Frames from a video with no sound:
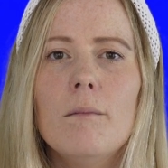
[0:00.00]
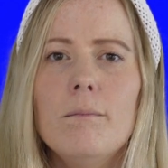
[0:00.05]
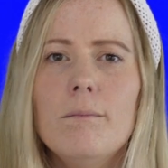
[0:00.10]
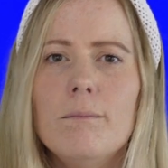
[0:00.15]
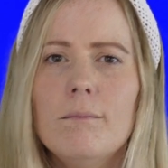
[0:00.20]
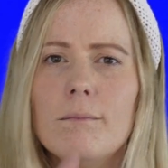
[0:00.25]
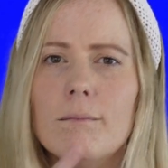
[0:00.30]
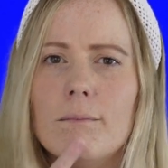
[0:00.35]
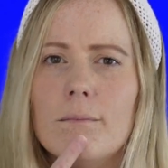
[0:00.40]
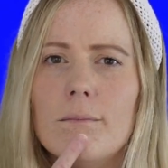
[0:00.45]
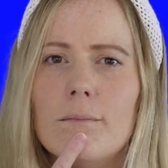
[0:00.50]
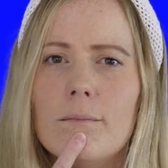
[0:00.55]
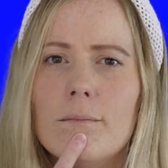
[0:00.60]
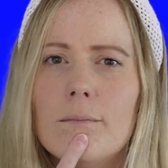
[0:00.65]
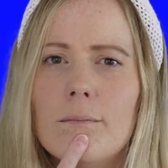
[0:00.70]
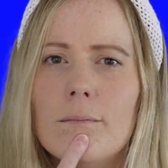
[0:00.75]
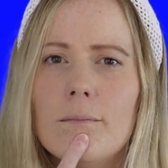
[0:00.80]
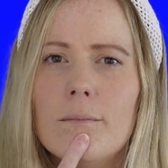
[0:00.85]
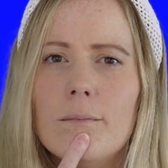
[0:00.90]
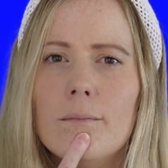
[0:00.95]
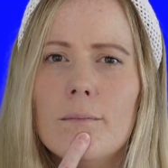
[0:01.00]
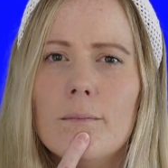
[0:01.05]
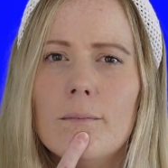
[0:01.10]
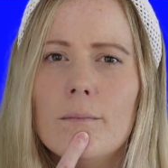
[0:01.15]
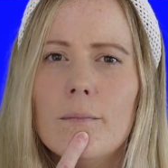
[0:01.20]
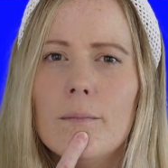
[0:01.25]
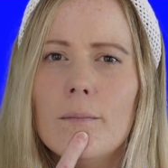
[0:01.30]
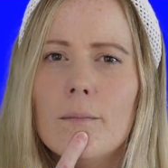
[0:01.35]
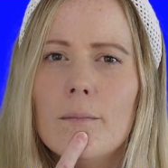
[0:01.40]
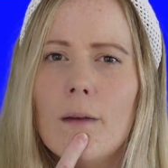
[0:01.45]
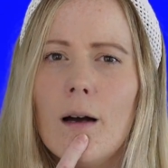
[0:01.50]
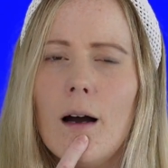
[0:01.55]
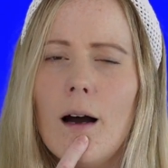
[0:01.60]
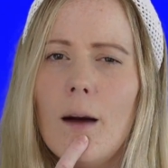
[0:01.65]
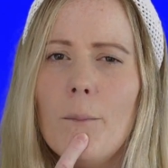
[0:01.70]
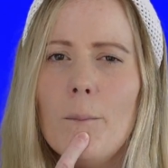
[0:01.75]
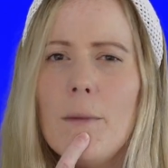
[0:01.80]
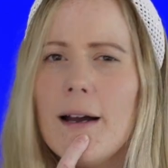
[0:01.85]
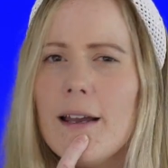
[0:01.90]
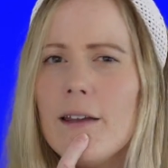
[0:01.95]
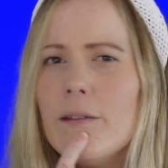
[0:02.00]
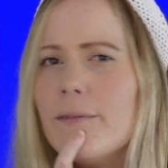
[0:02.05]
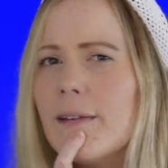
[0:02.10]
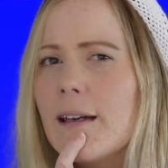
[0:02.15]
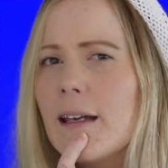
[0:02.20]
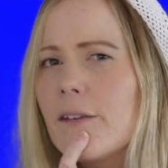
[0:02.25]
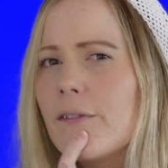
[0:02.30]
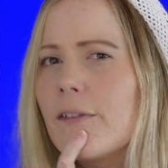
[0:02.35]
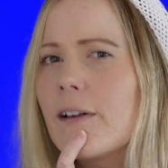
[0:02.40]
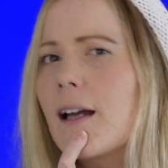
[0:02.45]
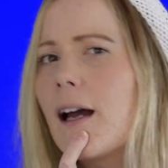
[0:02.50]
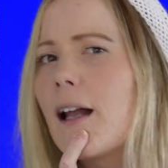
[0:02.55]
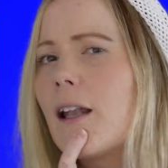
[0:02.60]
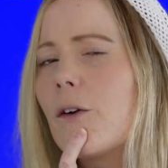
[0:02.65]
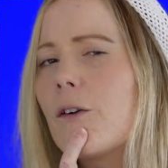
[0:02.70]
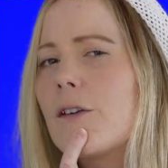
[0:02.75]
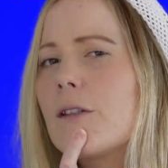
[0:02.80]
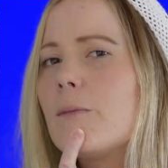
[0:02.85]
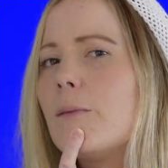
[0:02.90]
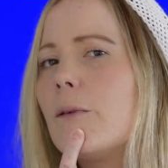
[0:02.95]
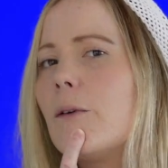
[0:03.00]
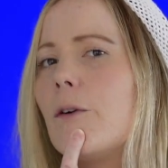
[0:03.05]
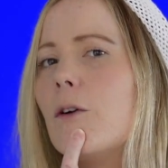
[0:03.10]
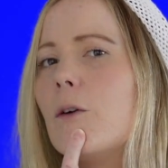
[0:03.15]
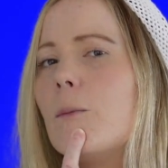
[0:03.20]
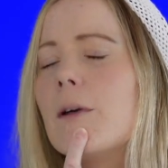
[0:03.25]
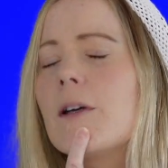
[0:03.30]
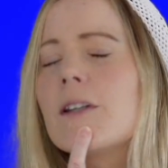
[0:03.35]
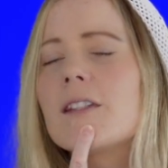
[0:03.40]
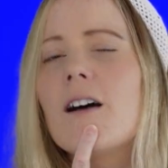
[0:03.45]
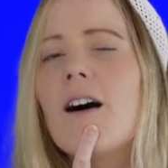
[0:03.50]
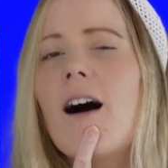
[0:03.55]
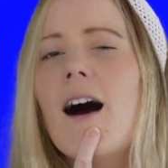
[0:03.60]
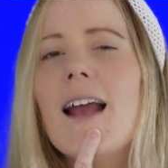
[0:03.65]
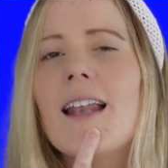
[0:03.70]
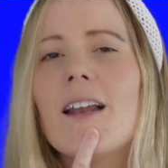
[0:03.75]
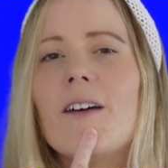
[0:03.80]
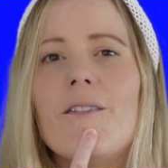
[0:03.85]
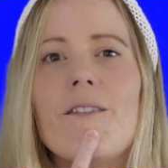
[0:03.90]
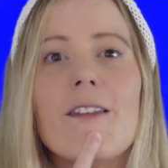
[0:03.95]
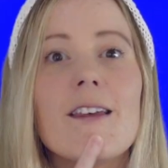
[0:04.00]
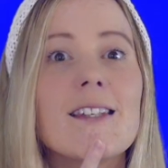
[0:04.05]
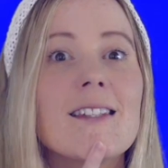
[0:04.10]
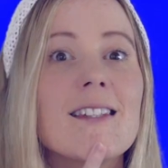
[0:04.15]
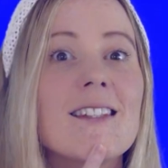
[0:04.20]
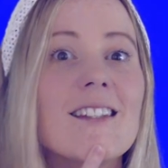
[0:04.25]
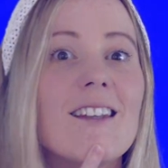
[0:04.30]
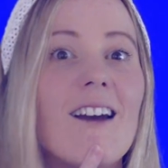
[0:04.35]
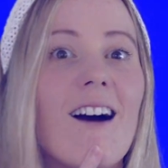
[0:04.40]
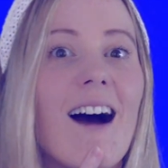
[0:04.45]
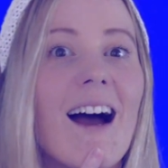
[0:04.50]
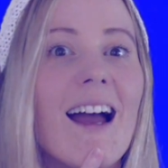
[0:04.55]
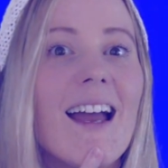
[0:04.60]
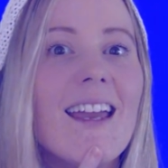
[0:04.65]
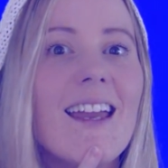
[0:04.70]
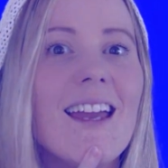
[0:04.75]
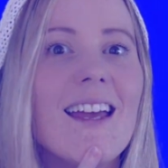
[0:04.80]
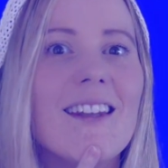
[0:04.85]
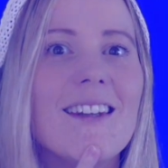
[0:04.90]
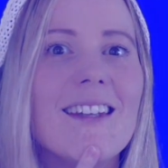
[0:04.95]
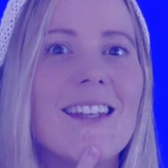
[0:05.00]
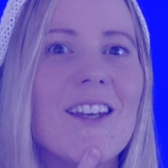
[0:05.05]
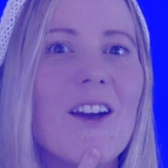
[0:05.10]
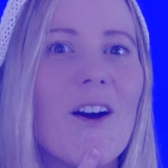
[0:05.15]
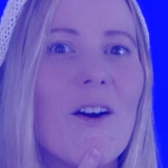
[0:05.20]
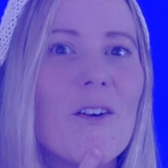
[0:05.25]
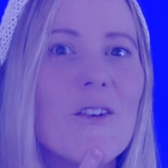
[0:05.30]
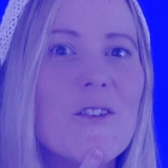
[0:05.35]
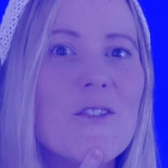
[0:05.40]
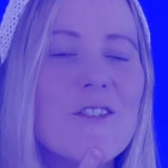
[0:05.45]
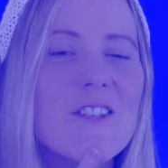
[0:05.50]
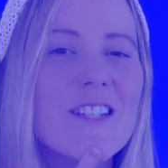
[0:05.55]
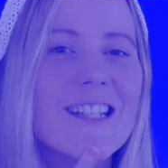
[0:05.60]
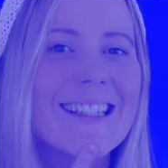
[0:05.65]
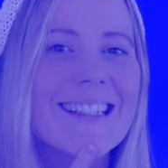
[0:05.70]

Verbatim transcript: Hmm. My favourite colour is blue because I love the sky and the ocean.